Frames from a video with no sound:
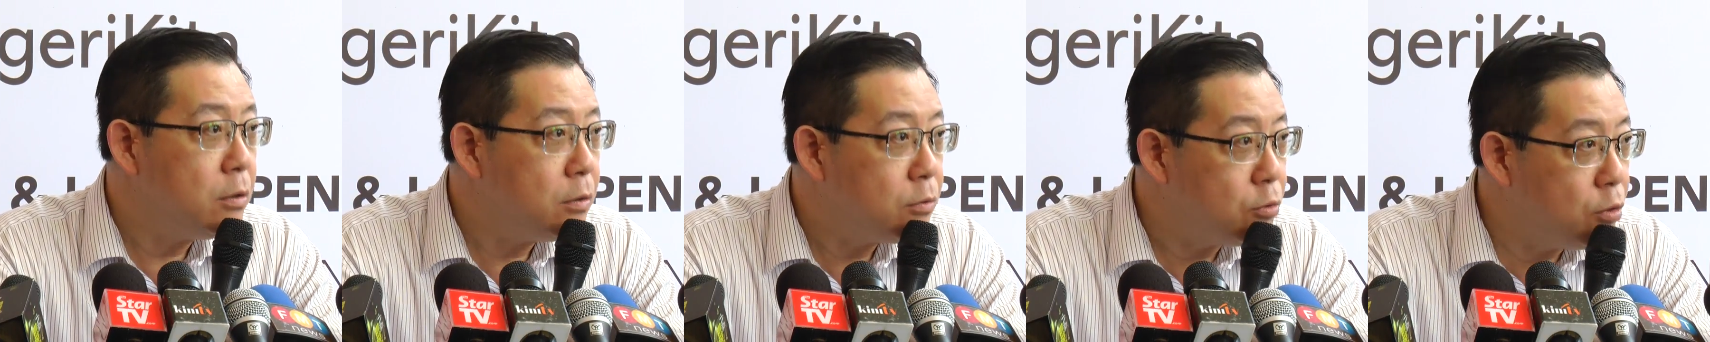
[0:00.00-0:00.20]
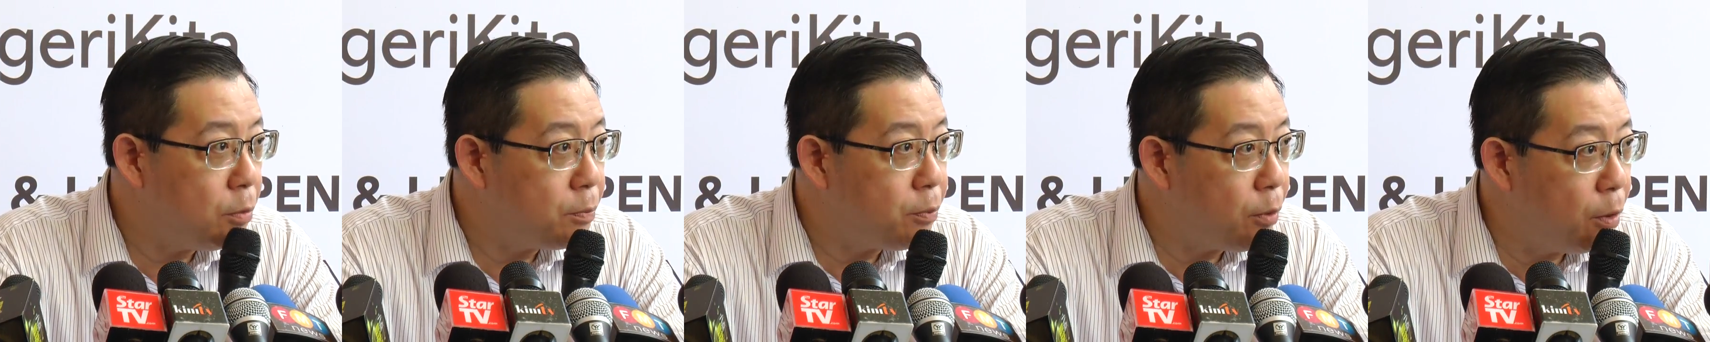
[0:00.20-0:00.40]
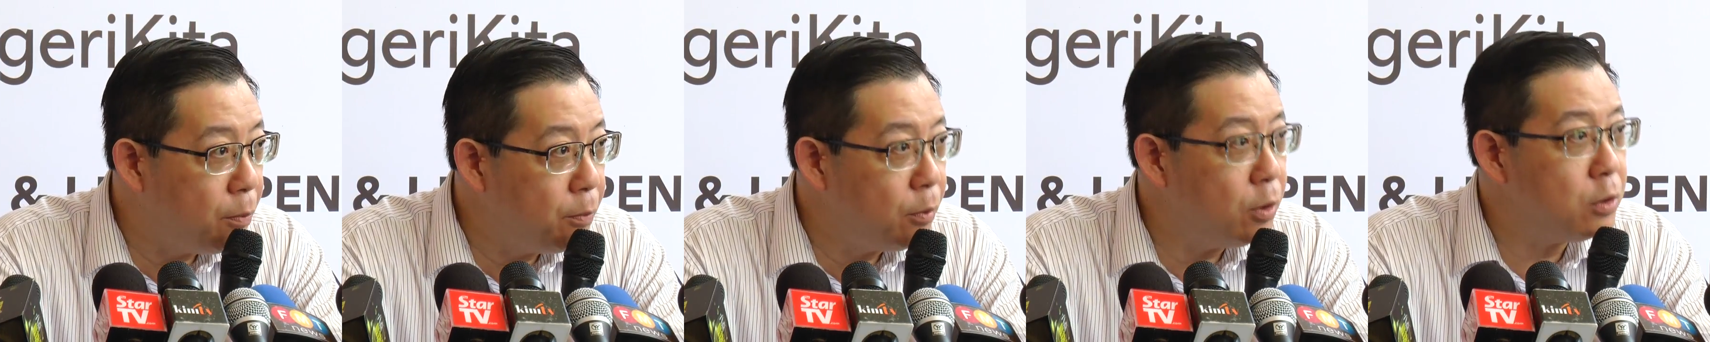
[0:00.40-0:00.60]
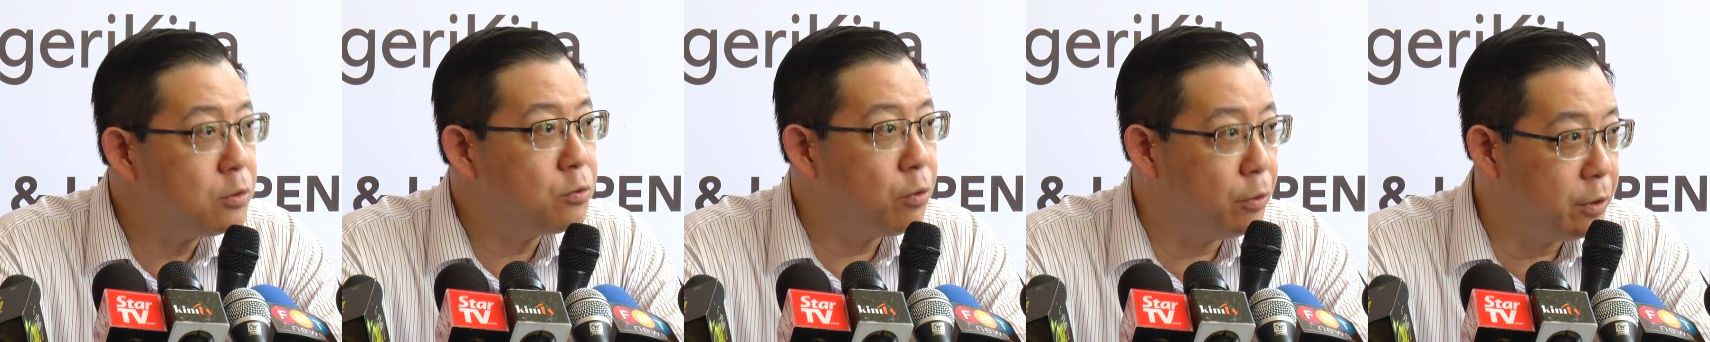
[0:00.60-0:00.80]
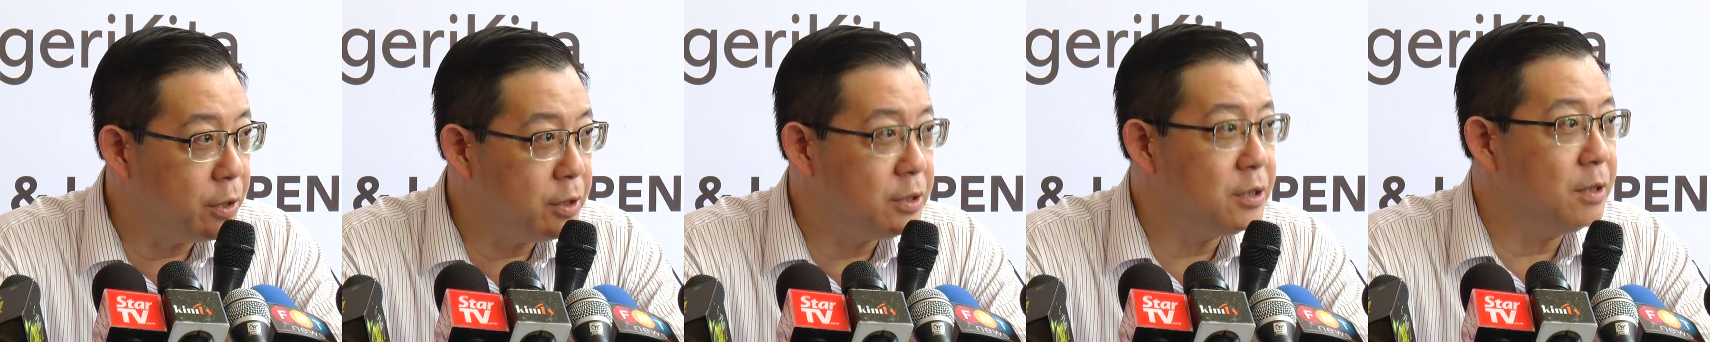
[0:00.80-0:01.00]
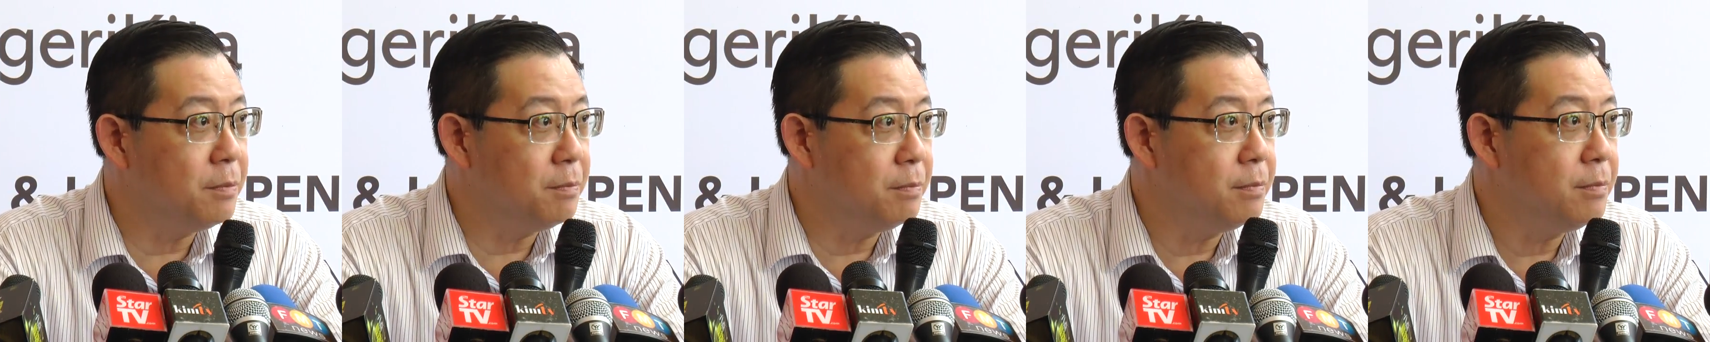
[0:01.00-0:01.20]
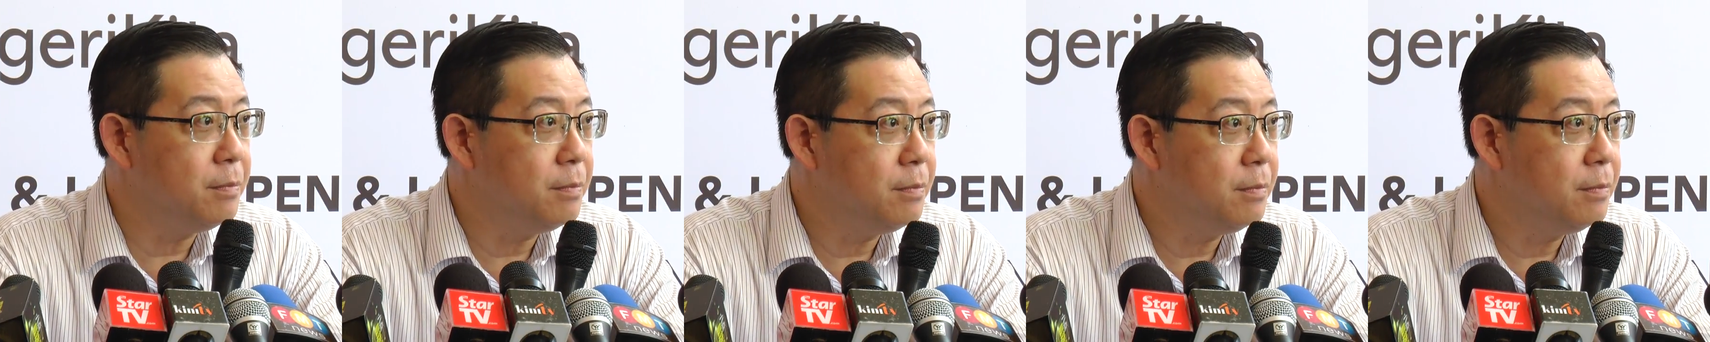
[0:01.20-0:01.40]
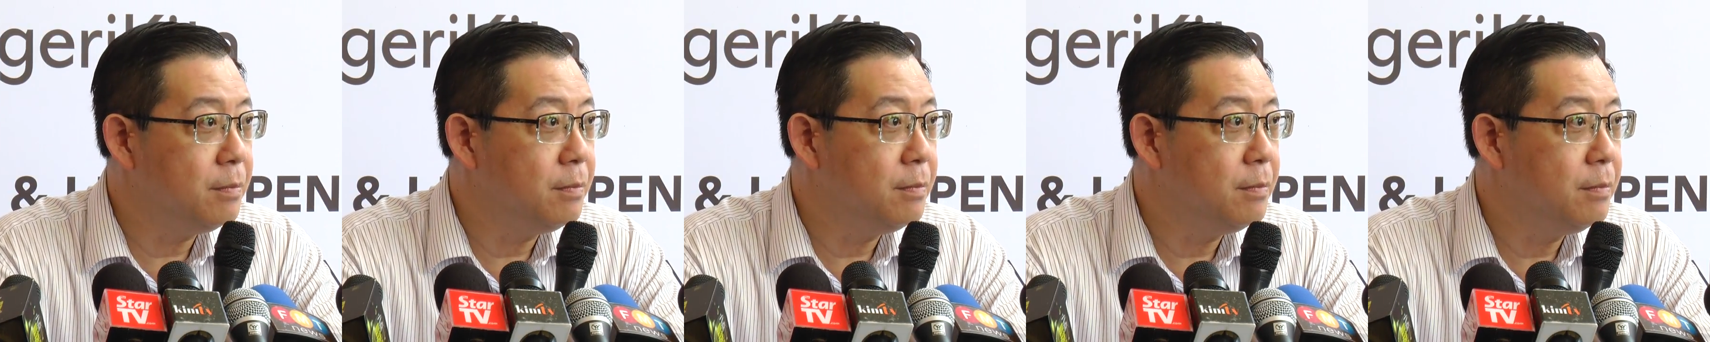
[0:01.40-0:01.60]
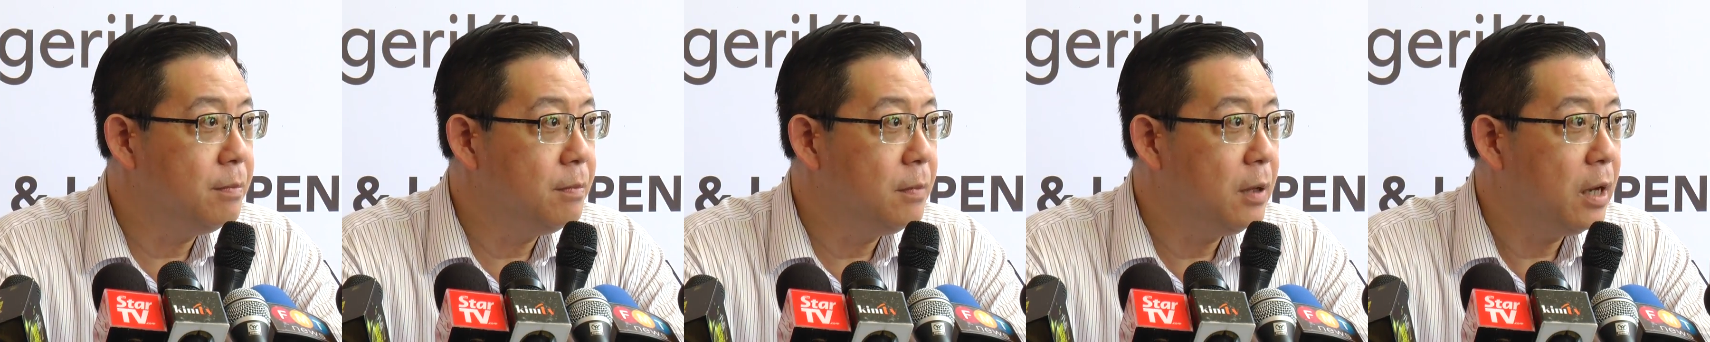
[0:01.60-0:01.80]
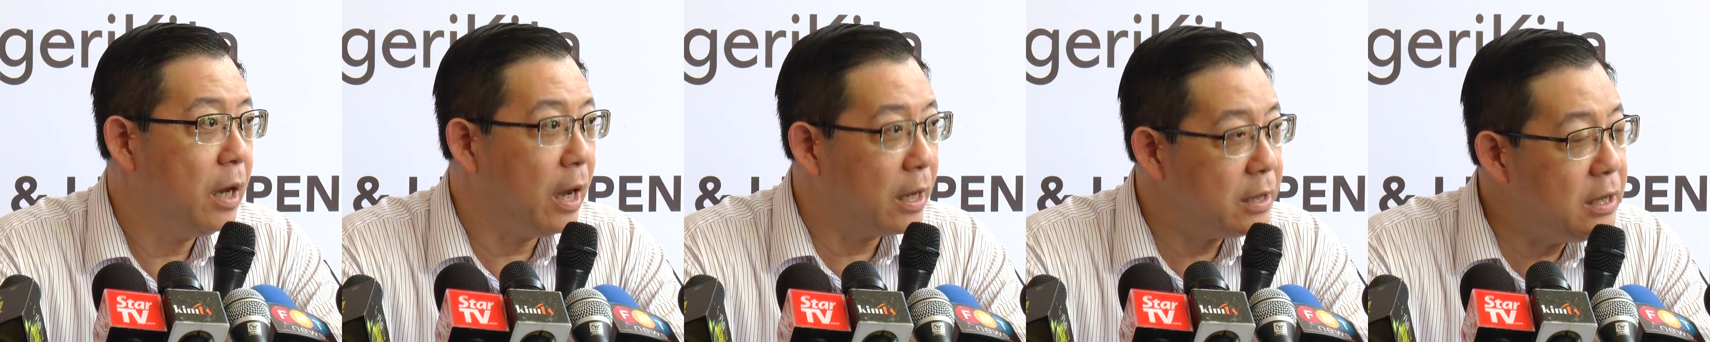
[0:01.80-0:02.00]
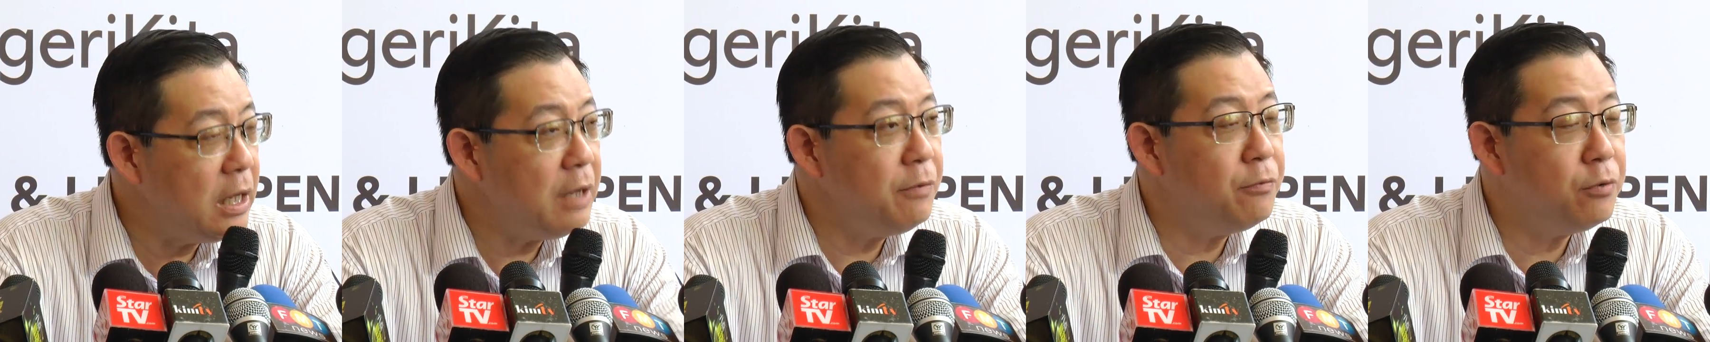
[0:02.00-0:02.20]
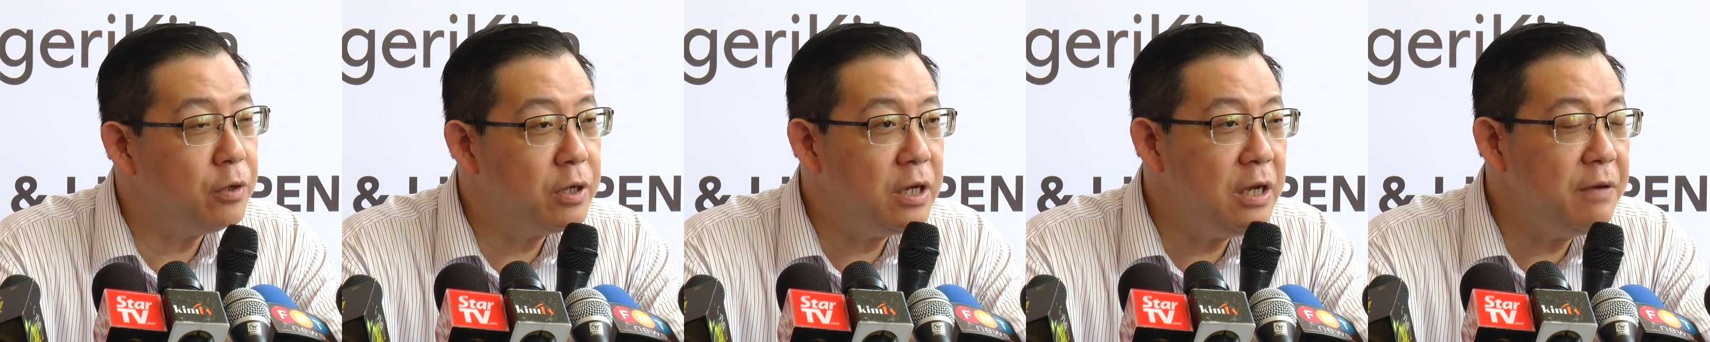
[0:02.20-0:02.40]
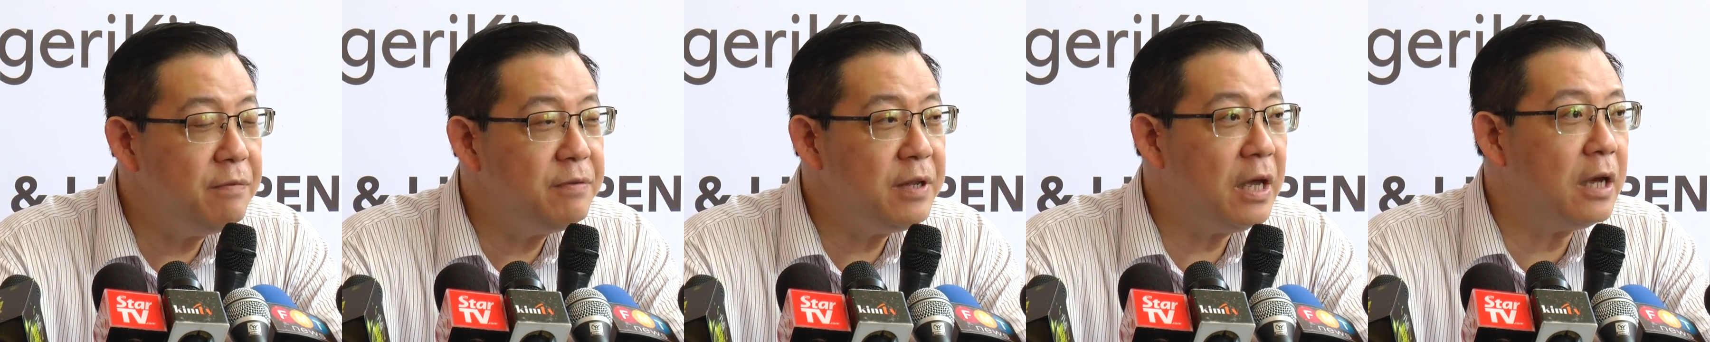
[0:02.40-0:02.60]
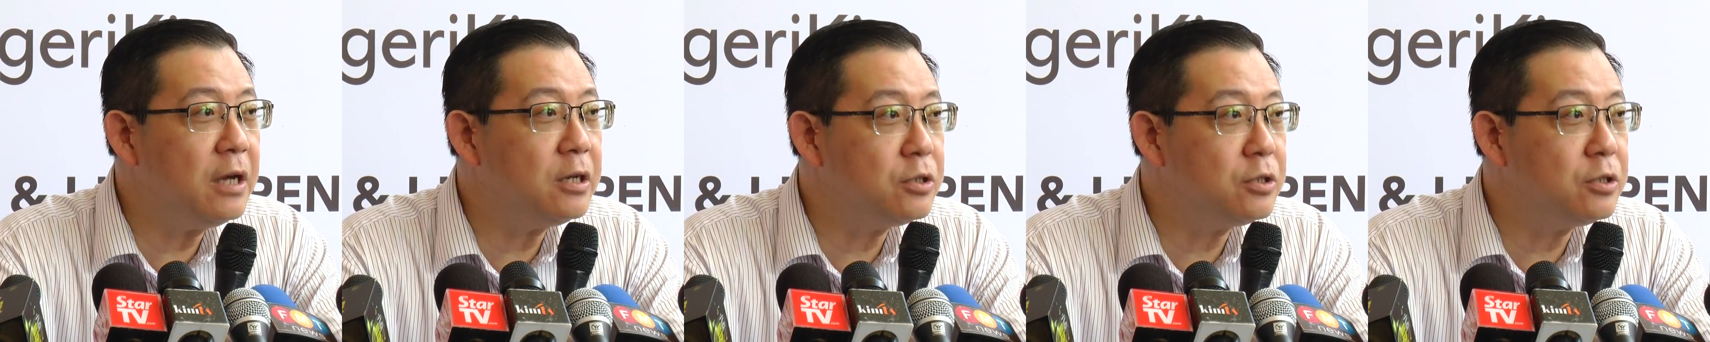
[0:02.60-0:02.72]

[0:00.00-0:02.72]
to promote tourism. I think if you give that